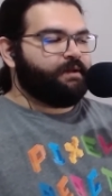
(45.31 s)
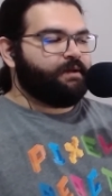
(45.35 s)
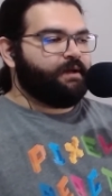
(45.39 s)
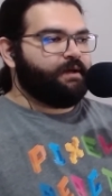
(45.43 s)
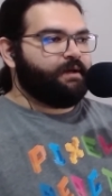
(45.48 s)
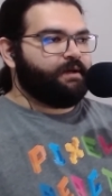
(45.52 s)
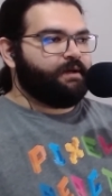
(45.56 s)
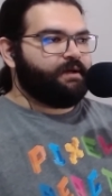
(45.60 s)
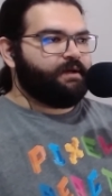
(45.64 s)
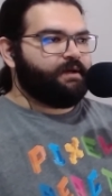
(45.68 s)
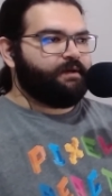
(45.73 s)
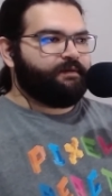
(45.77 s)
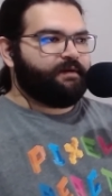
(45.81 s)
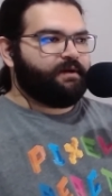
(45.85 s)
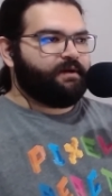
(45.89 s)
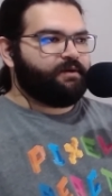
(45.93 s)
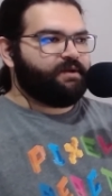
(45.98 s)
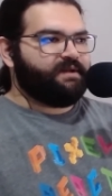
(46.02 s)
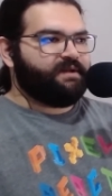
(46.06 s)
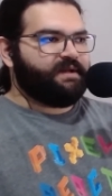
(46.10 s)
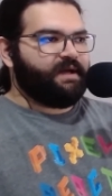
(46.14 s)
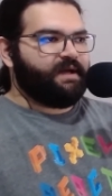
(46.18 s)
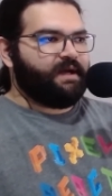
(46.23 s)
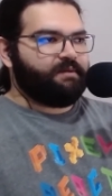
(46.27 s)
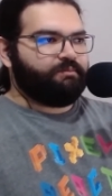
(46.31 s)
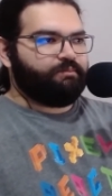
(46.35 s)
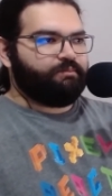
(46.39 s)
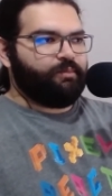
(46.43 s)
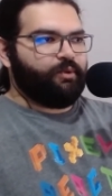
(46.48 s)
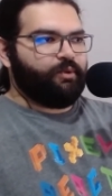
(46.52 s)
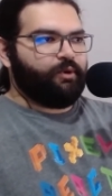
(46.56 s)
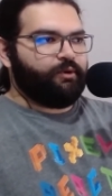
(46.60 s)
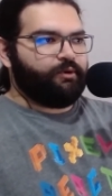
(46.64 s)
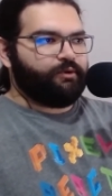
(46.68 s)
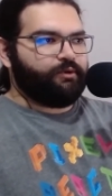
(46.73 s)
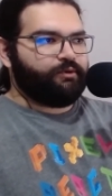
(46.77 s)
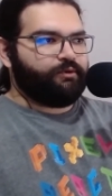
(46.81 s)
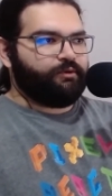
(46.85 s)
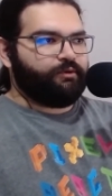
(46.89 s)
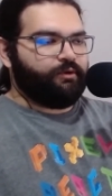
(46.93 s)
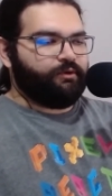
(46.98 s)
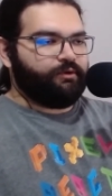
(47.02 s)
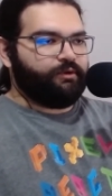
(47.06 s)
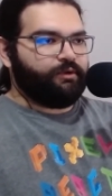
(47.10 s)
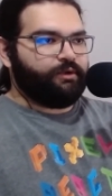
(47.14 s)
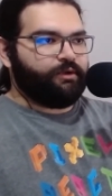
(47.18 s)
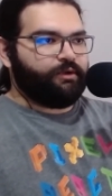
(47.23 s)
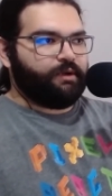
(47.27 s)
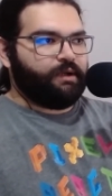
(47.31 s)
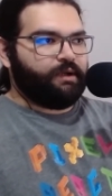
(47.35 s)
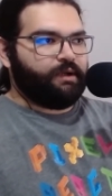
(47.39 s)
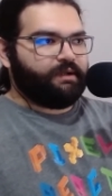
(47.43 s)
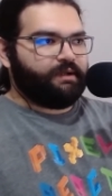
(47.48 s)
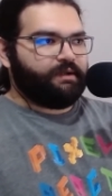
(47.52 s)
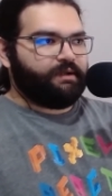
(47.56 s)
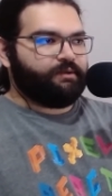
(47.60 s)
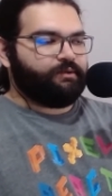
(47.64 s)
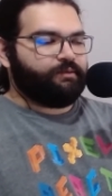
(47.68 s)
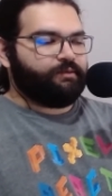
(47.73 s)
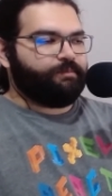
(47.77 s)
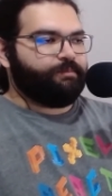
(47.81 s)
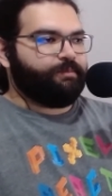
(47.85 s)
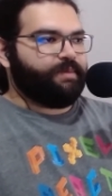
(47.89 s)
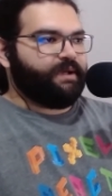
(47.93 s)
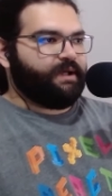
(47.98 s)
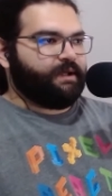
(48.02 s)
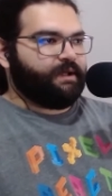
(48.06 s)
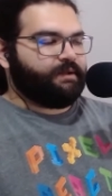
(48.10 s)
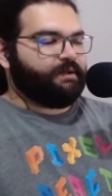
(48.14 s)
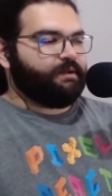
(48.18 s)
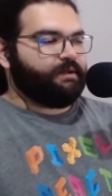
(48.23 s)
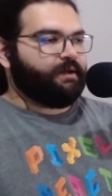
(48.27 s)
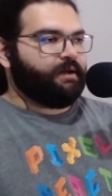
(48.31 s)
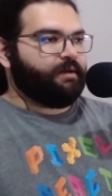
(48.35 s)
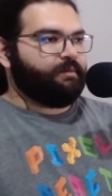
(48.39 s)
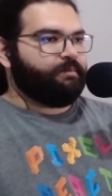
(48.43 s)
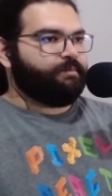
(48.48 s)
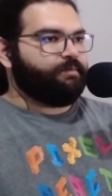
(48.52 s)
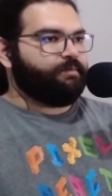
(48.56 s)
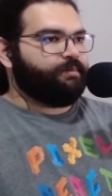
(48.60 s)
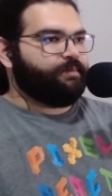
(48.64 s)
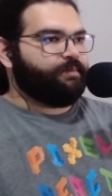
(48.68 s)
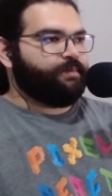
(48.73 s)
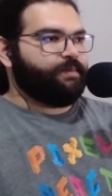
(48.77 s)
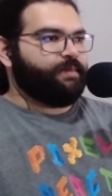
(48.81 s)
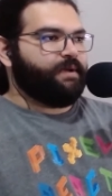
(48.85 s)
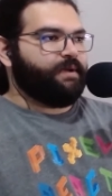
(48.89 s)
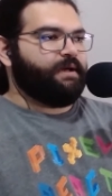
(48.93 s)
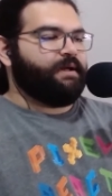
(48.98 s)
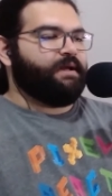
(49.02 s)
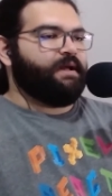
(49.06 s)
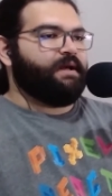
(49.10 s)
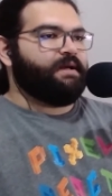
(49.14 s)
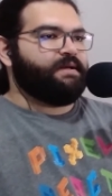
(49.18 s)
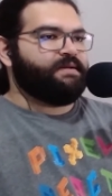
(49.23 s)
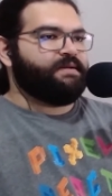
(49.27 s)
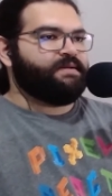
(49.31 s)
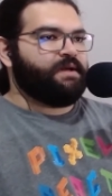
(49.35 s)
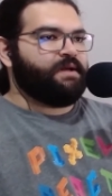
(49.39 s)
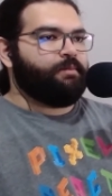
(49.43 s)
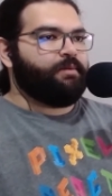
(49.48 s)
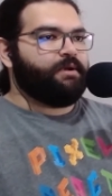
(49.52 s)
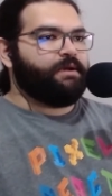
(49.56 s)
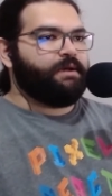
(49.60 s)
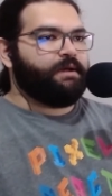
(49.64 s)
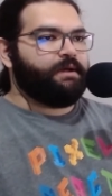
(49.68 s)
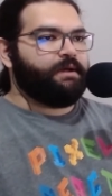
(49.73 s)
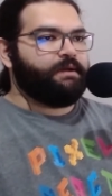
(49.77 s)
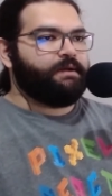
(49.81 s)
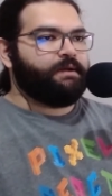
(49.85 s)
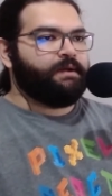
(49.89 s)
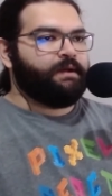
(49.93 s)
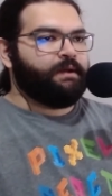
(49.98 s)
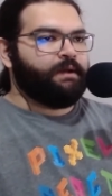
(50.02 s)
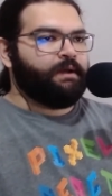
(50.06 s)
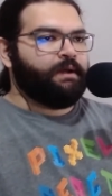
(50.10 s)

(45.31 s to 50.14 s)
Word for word: Uh, he found a dead bird on the ground. He picked it up and examined it.